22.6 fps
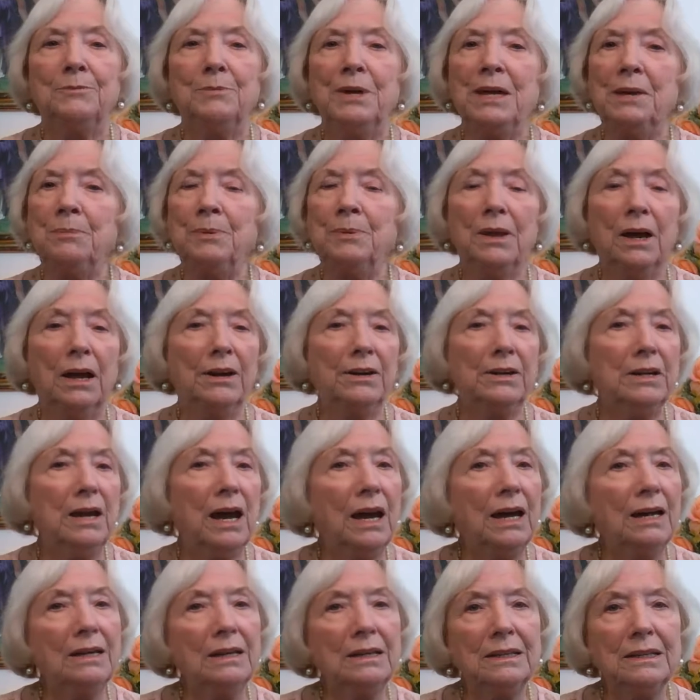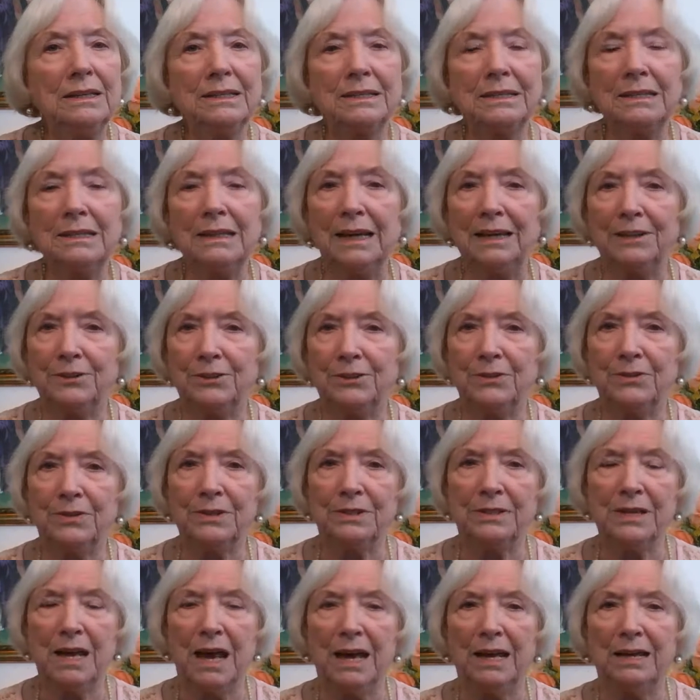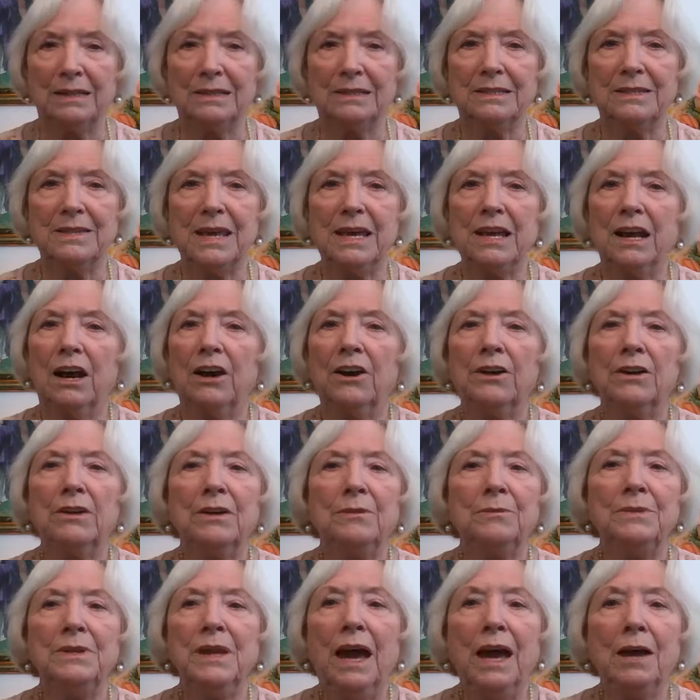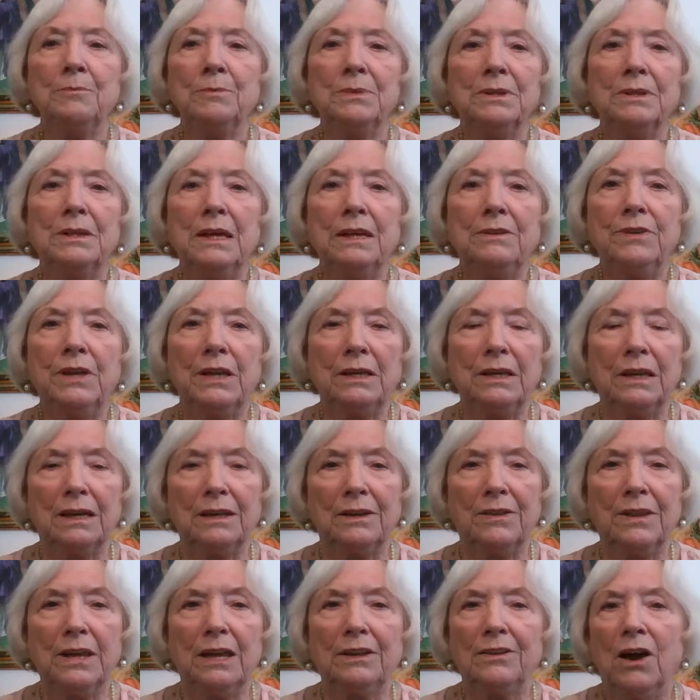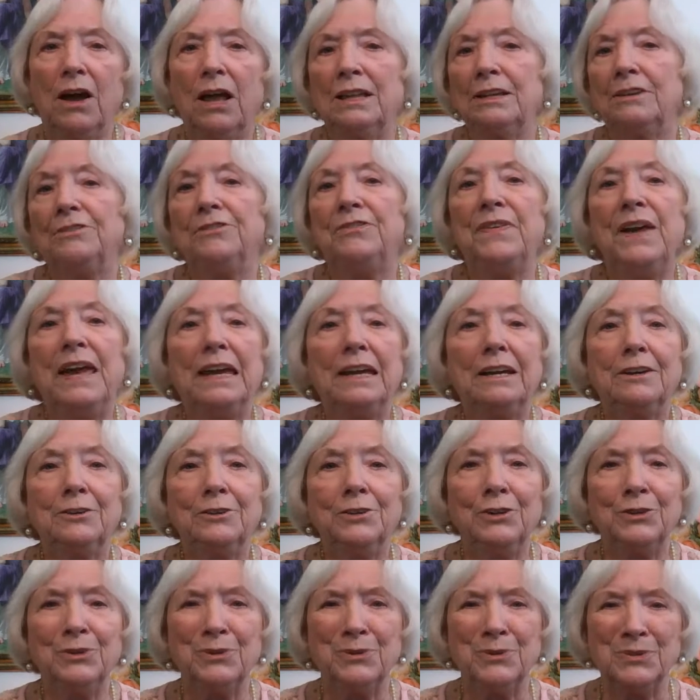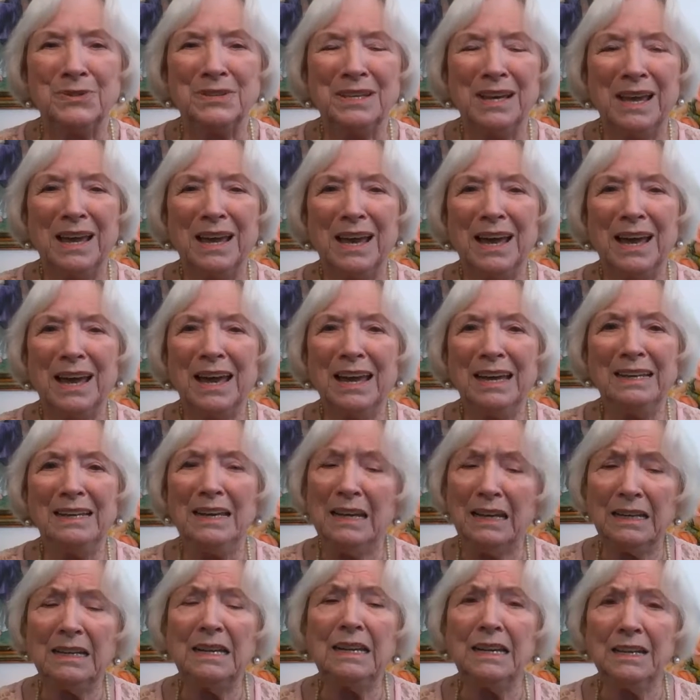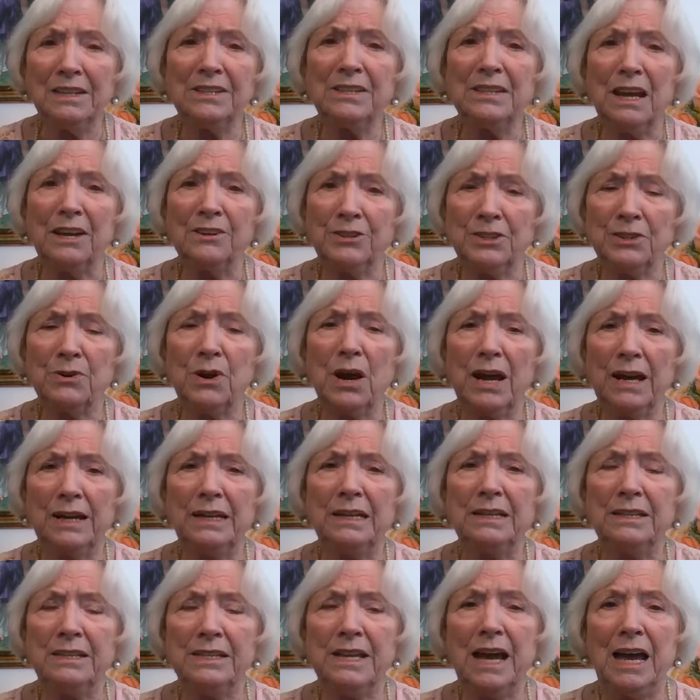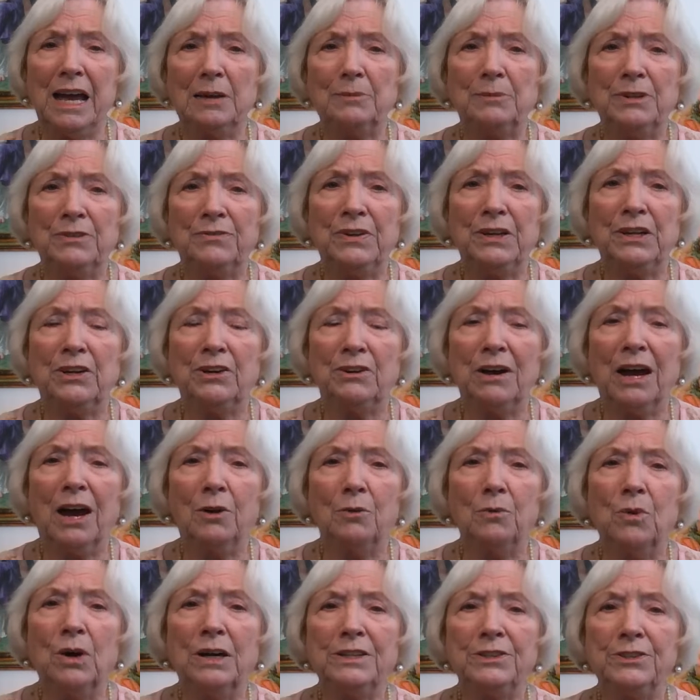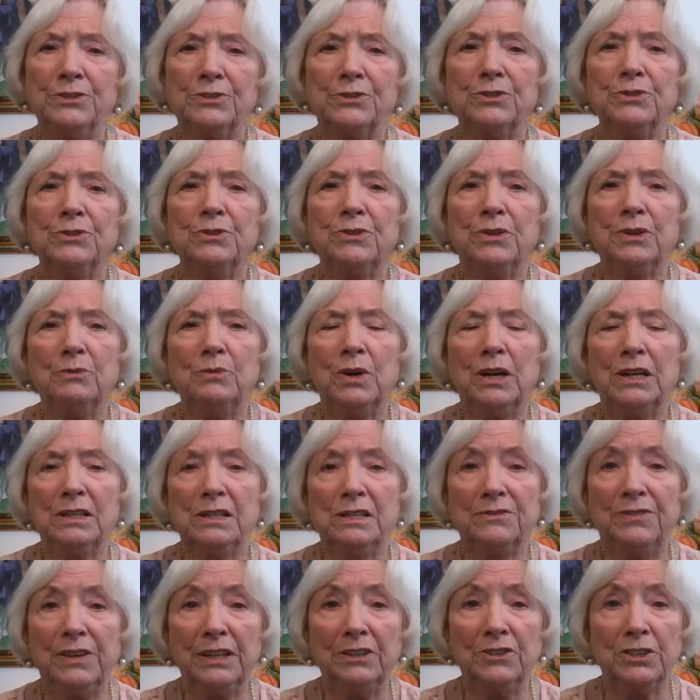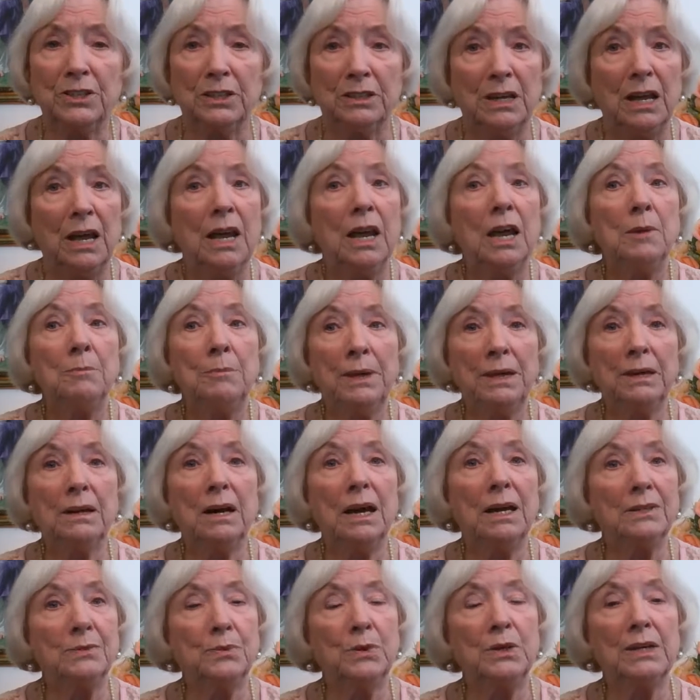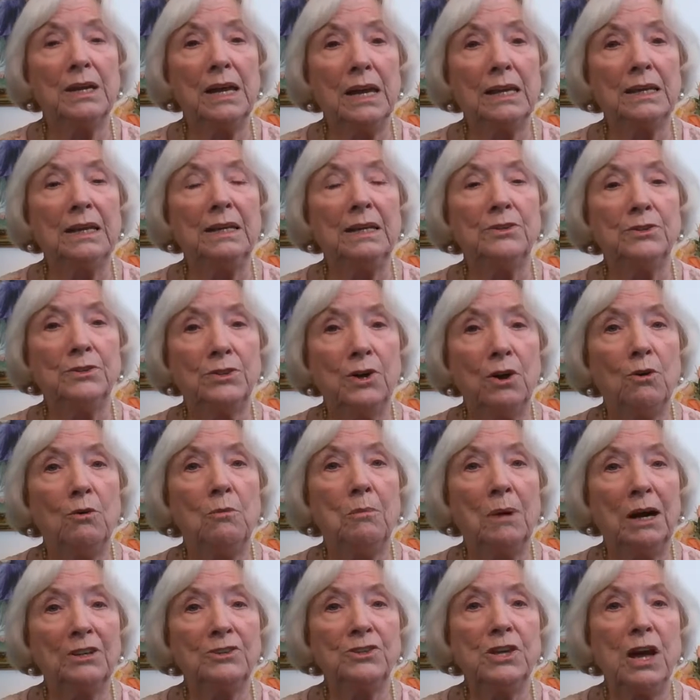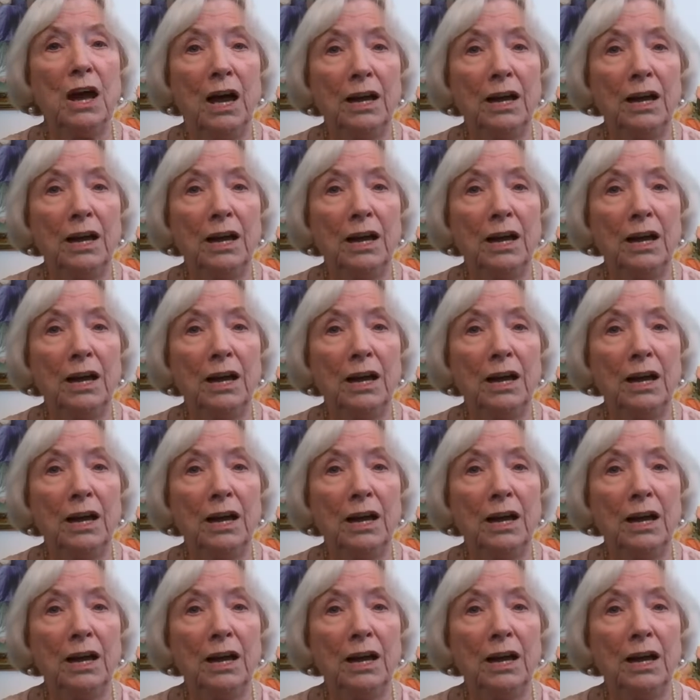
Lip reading: people are not listening to the science. They are not believing it. They call it fake news. And it is a trying time to figure out what is truth and what is fiction because we're getting so much